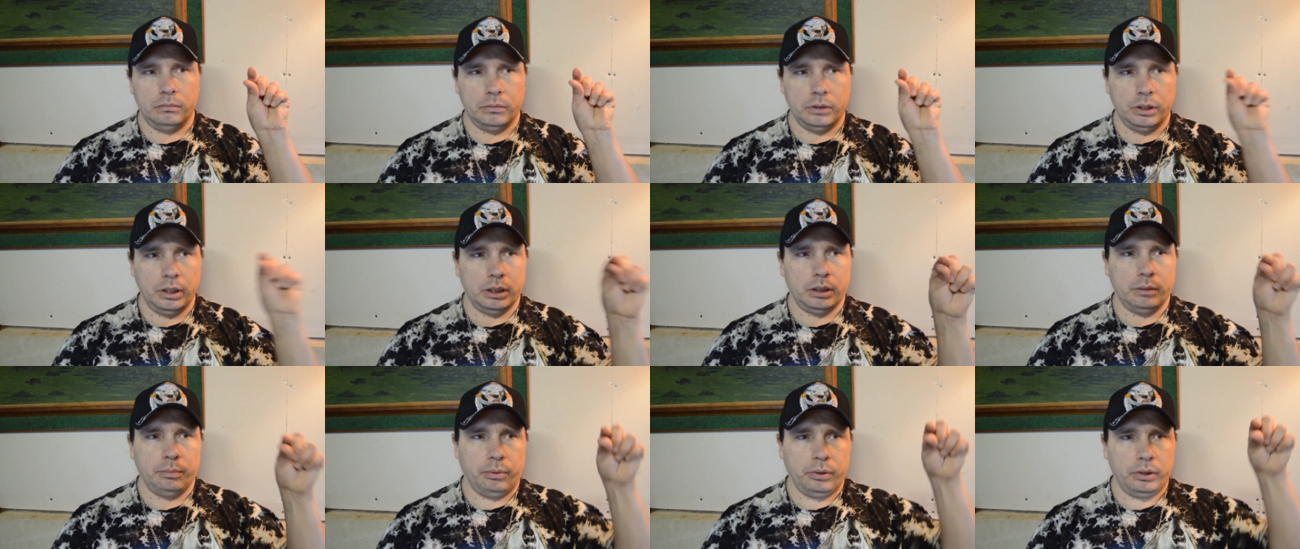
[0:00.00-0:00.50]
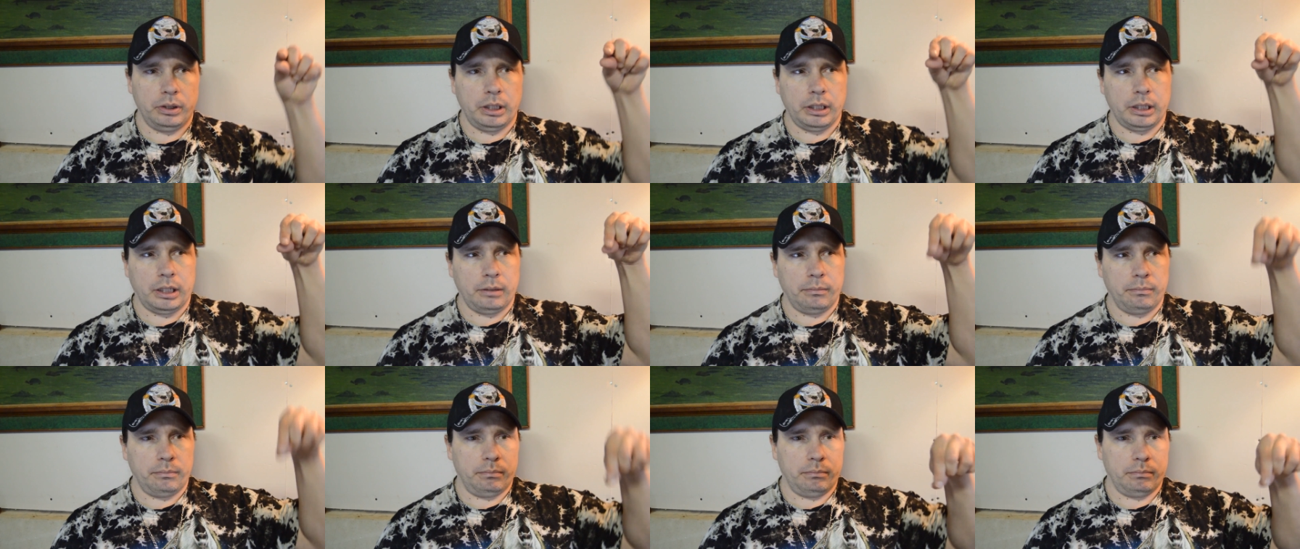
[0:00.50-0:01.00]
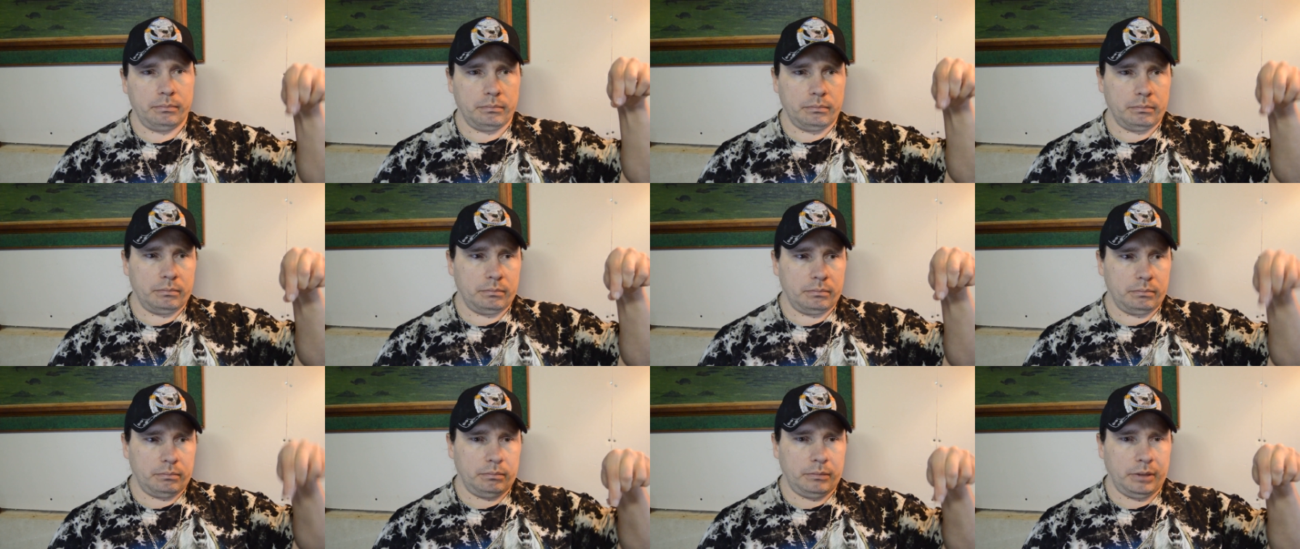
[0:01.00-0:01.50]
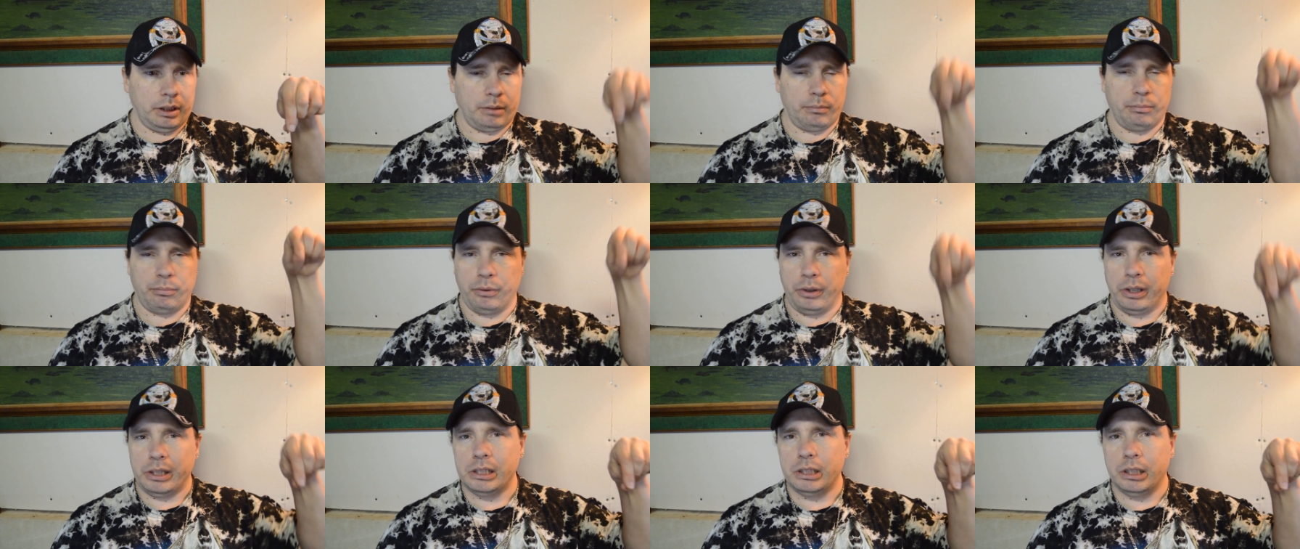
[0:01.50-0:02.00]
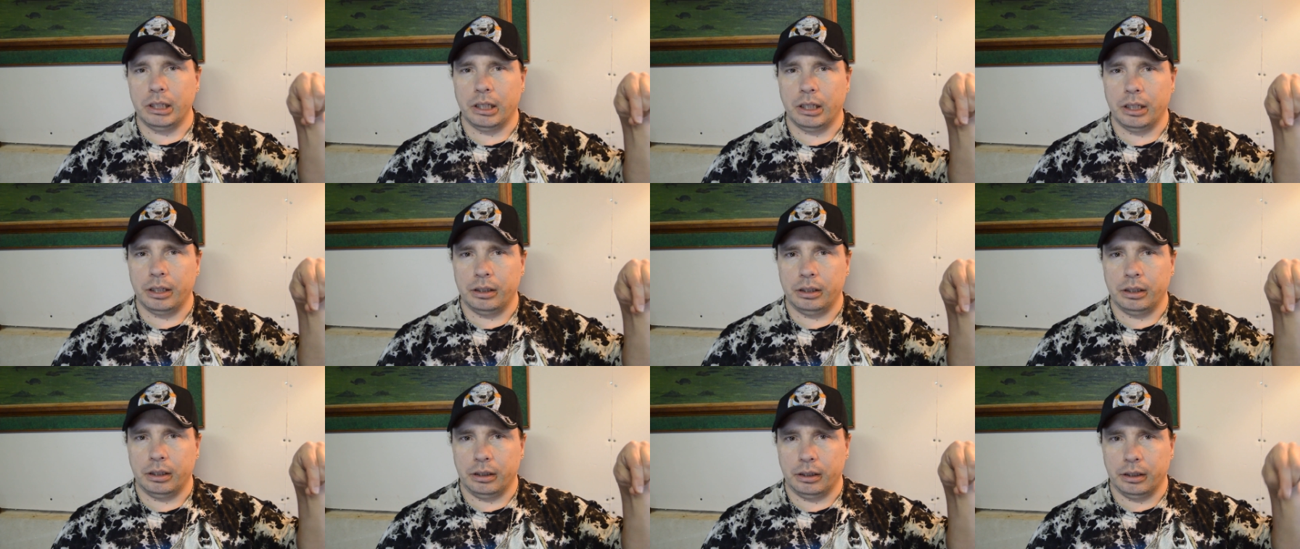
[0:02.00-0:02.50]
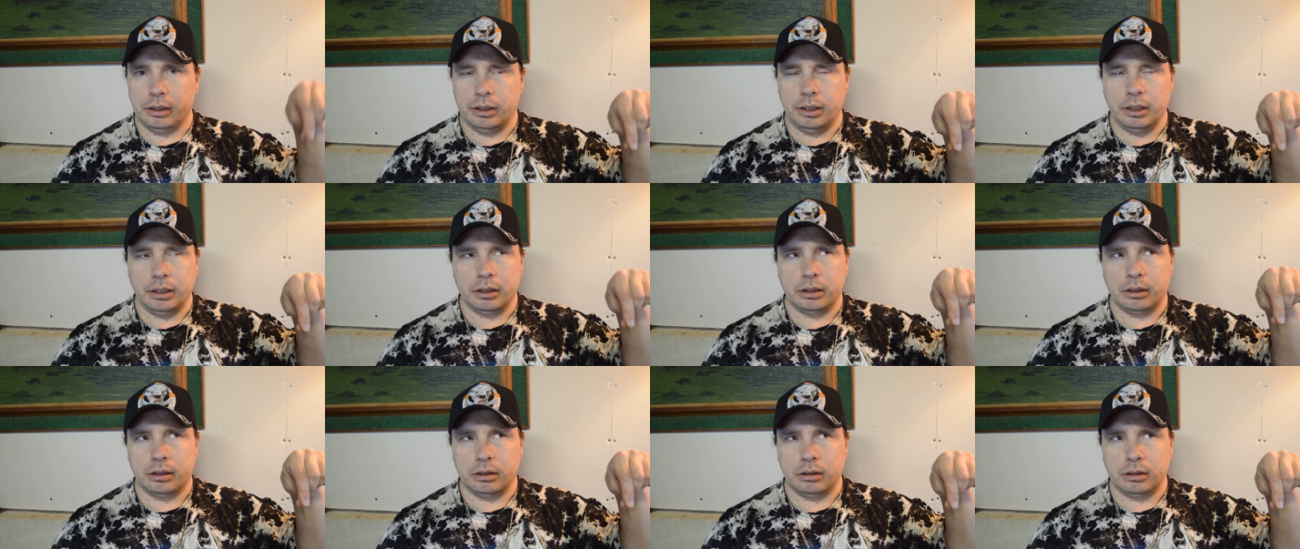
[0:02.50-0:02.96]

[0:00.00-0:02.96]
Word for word: you had to put like a like a bread tie in there I think